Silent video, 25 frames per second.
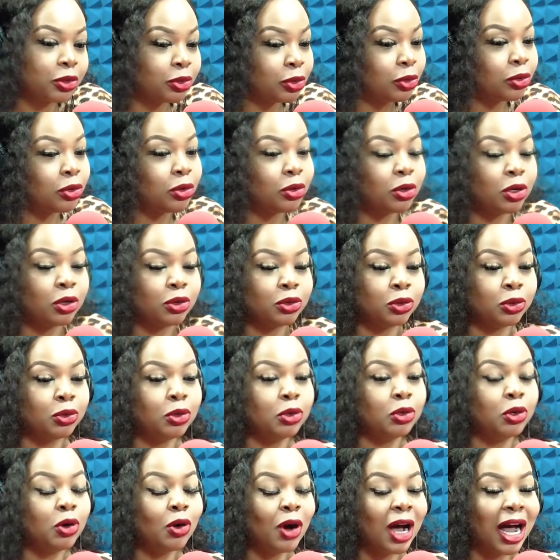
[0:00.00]
you go
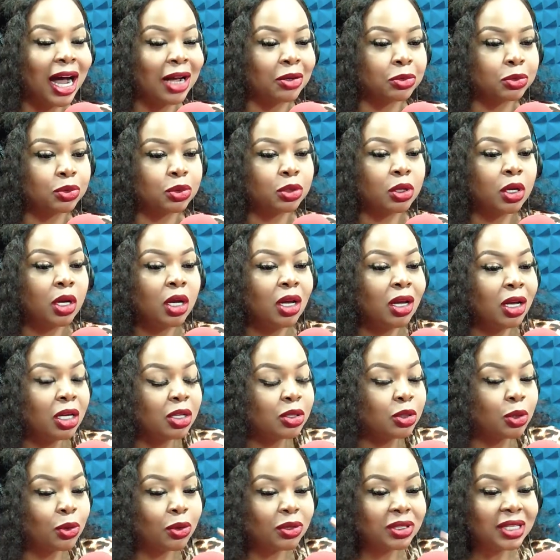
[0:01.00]
out.
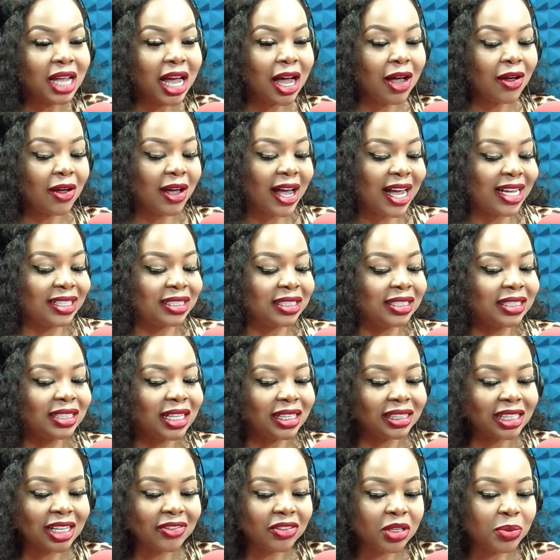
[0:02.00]
So now I think
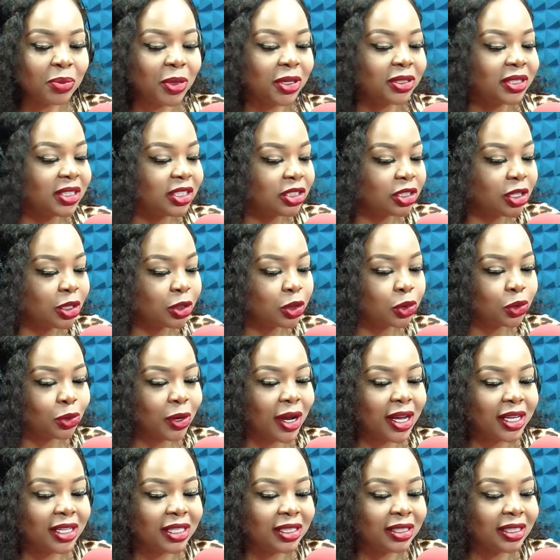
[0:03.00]
that everybody's just
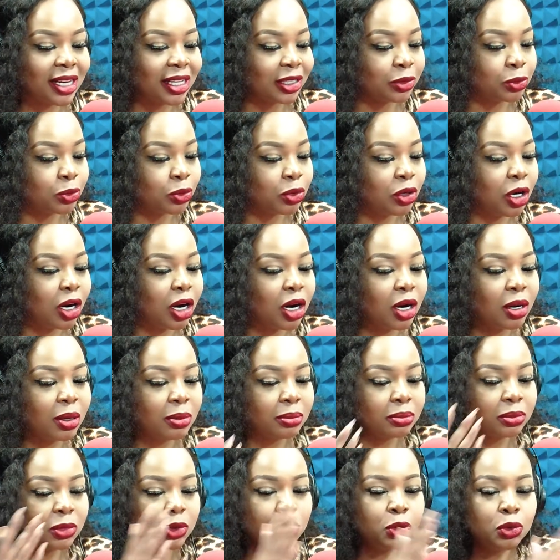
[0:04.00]
trying, like, to
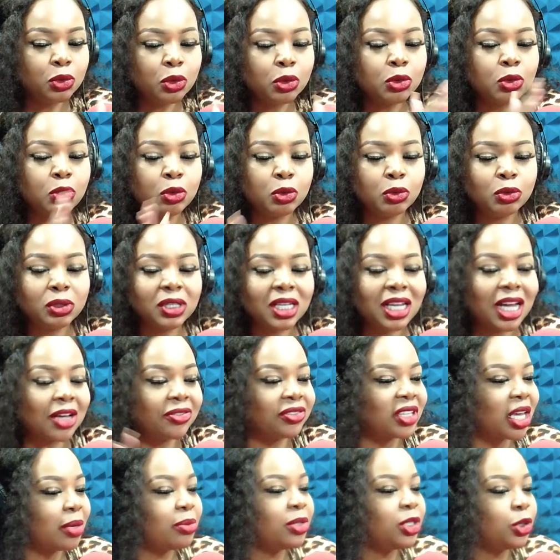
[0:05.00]
come look who they
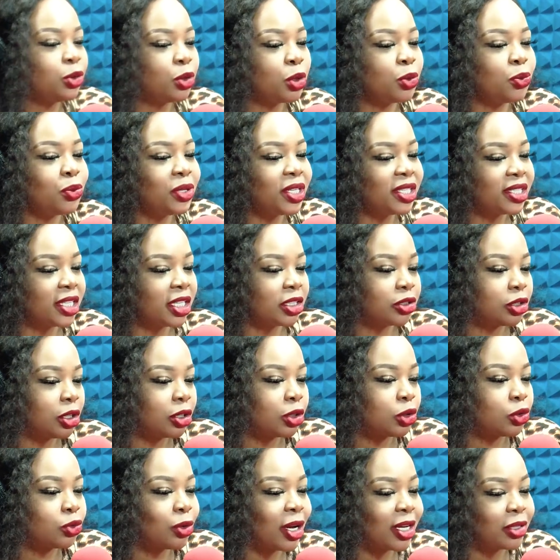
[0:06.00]
have chemistry with and
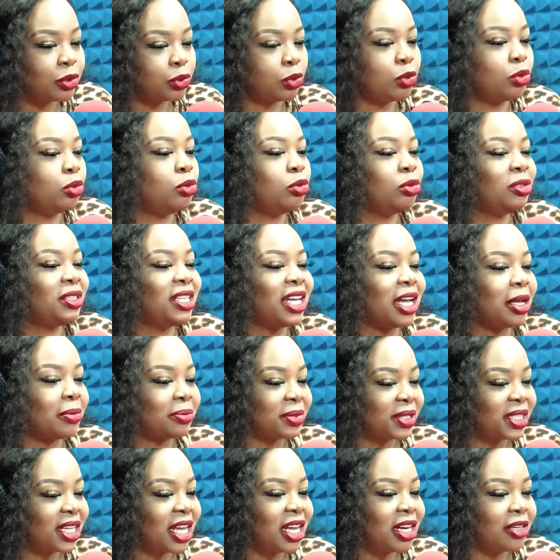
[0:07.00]
just try to hook
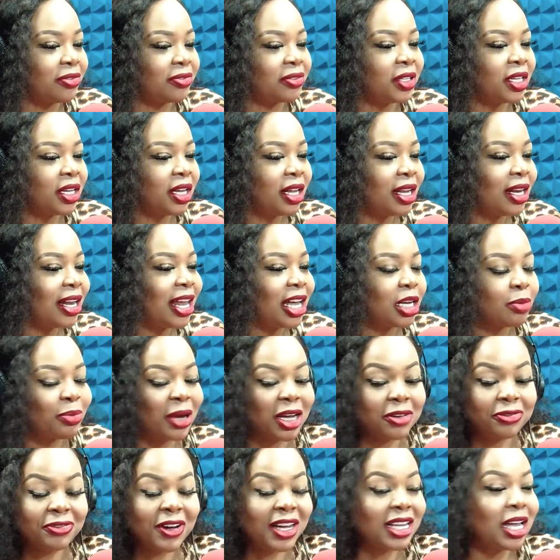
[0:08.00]
themselves, like,
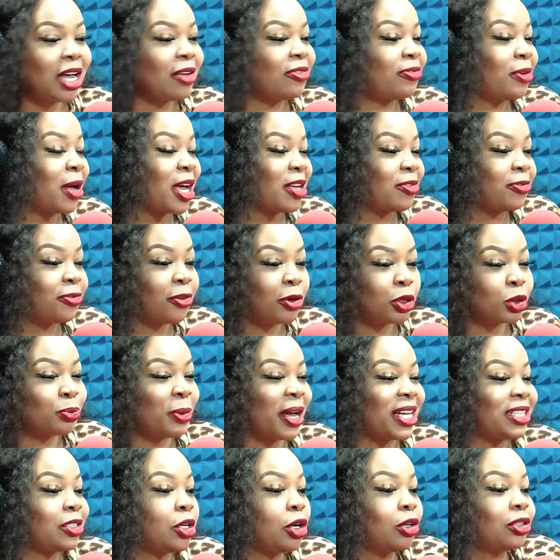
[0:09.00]
by fire, by force,
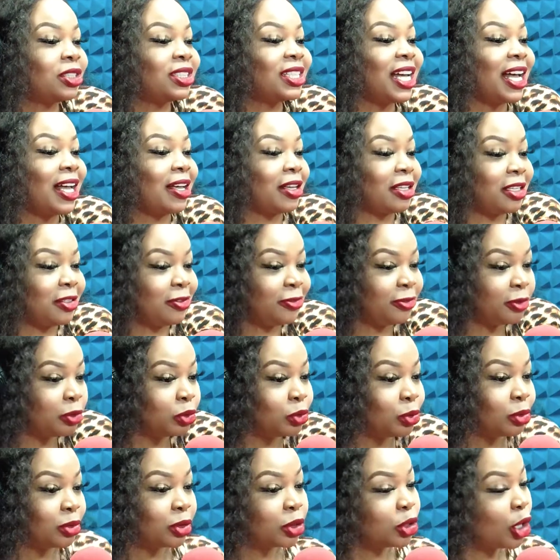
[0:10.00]
by thunder,
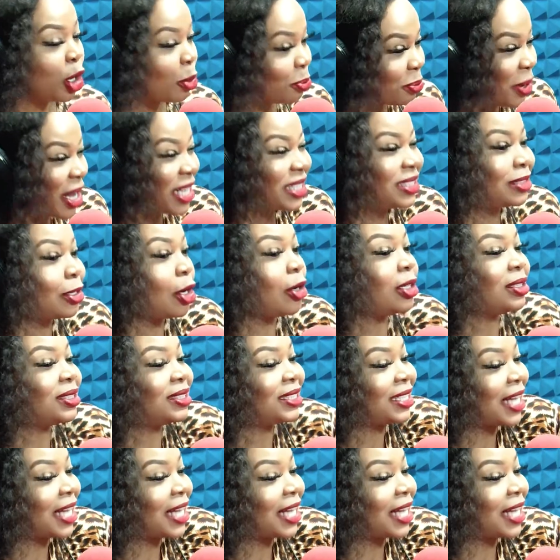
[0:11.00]
even some by thunder.